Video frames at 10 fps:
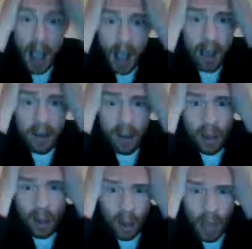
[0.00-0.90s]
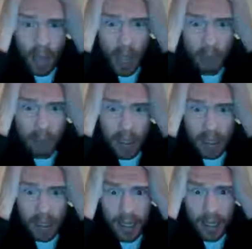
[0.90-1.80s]
I'm
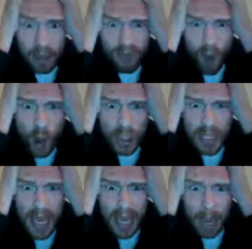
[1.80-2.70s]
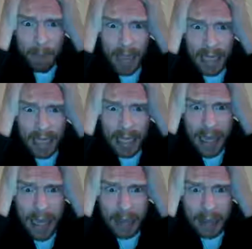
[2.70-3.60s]
mentally ill. Fuck's sake, I'm
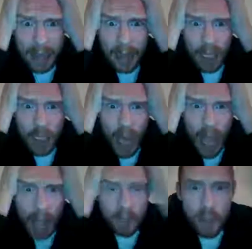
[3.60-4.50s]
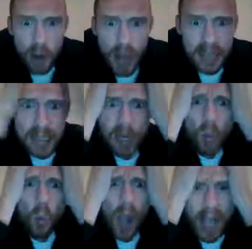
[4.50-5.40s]
mentally ill. I'm depressed.
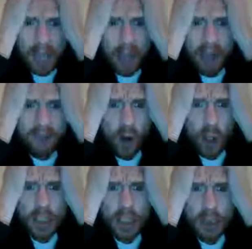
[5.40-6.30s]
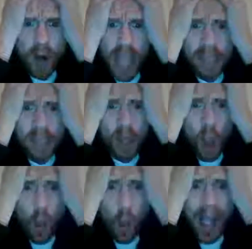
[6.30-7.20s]
Why am I fucking depressed?
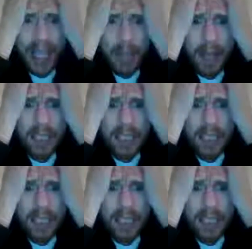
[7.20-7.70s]
Why am I